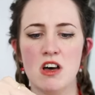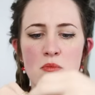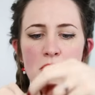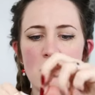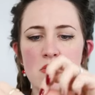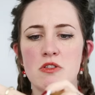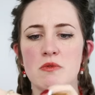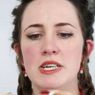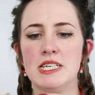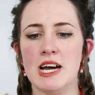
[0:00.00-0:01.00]
about
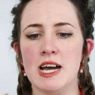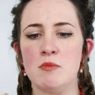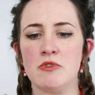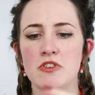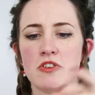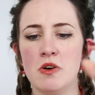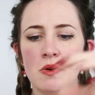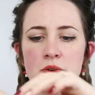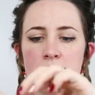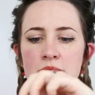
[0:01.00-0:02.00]
three times or so.